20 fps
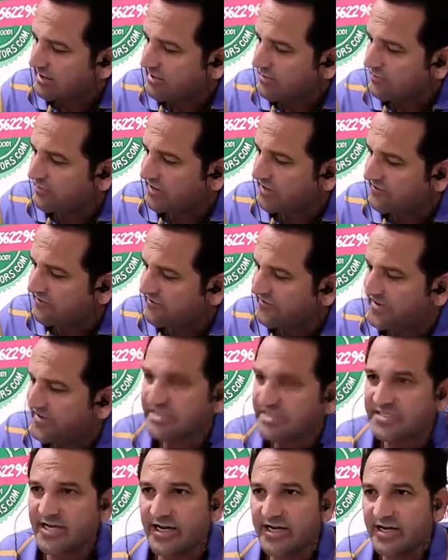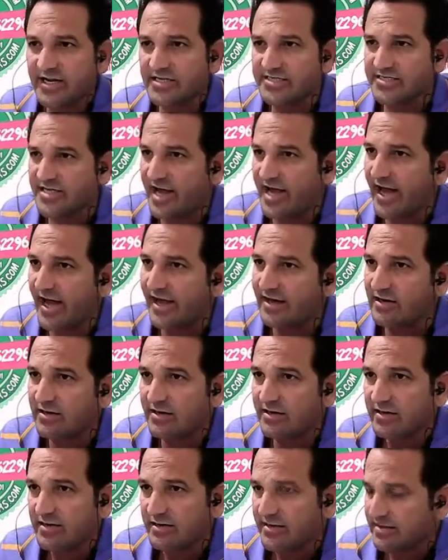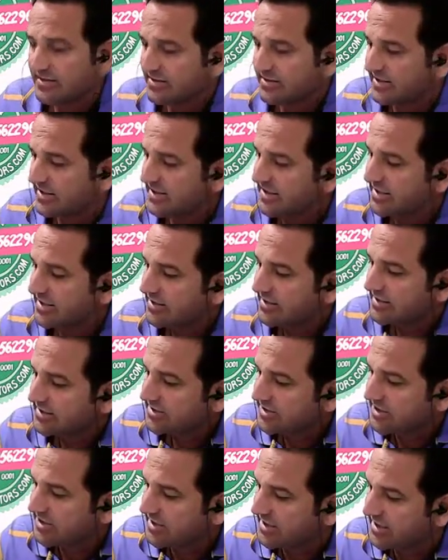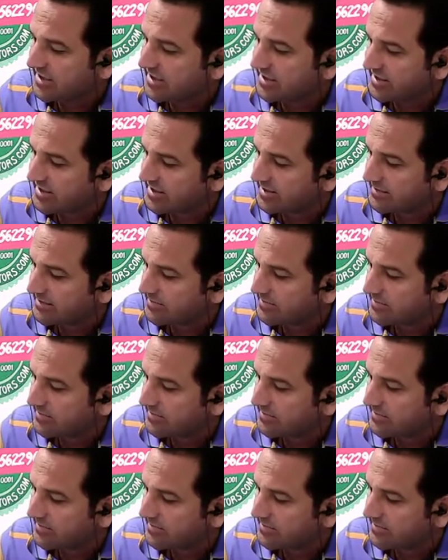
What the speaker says: we first understand the term.